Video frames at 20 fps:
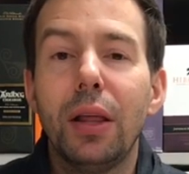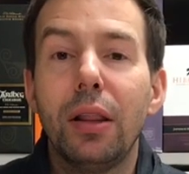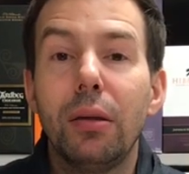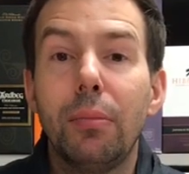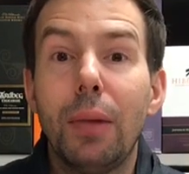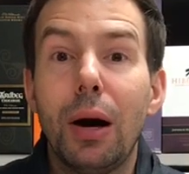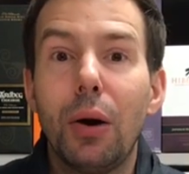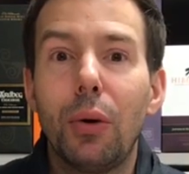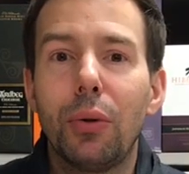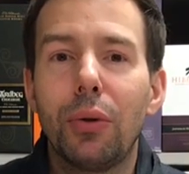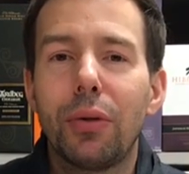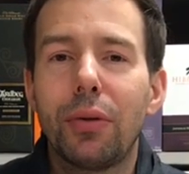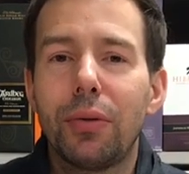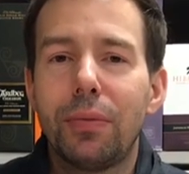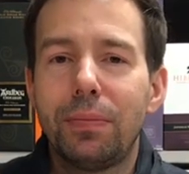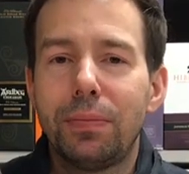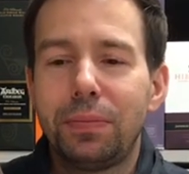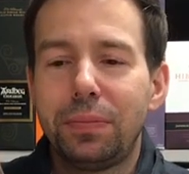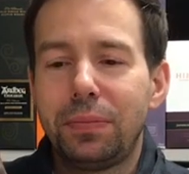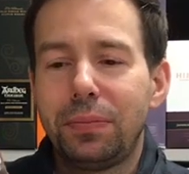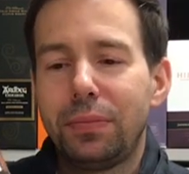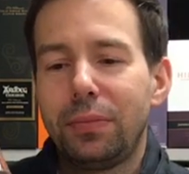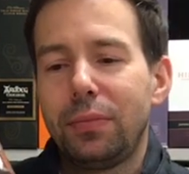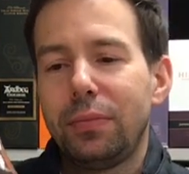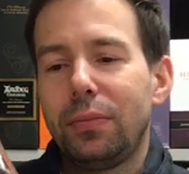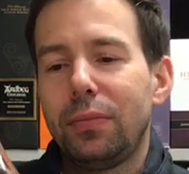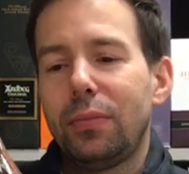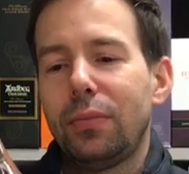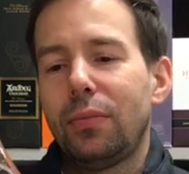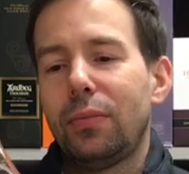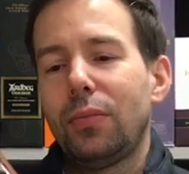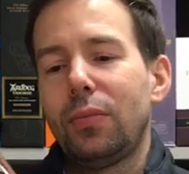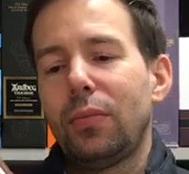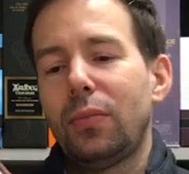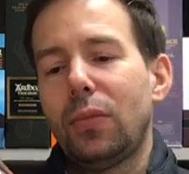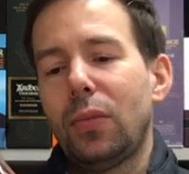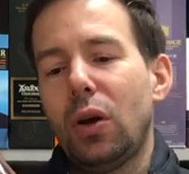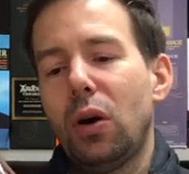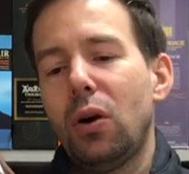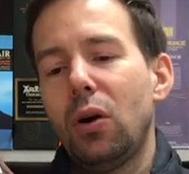in the mouth.
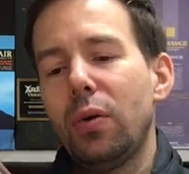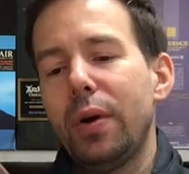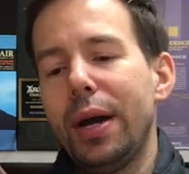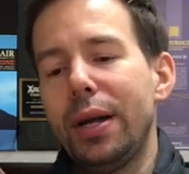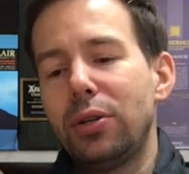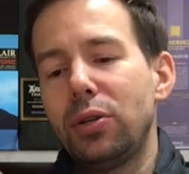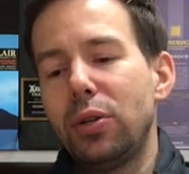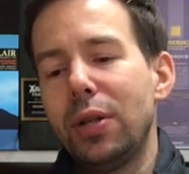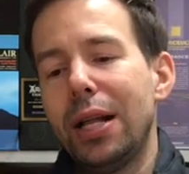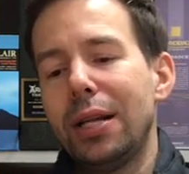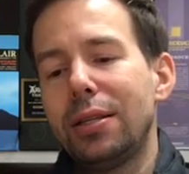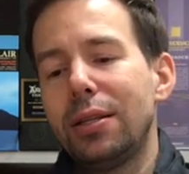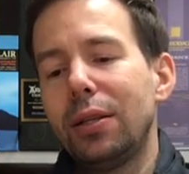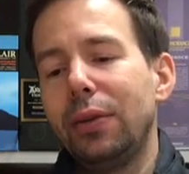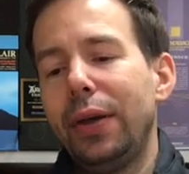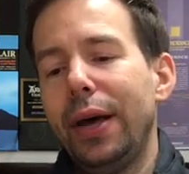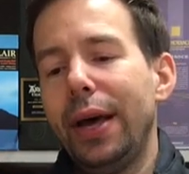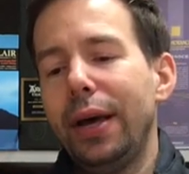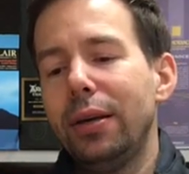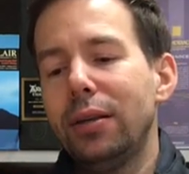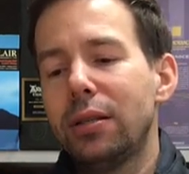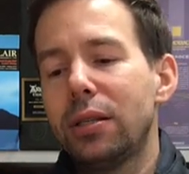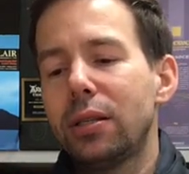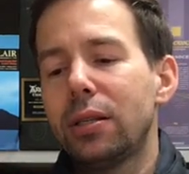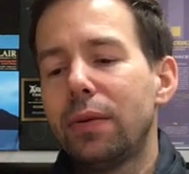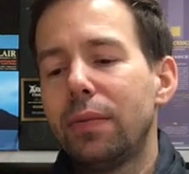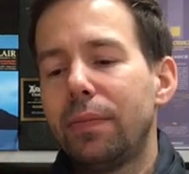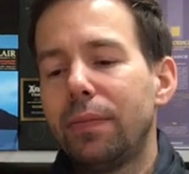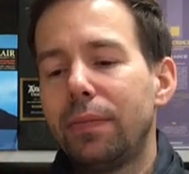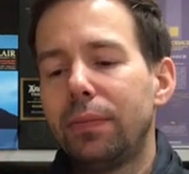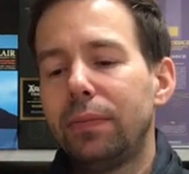All right, so that's the legs.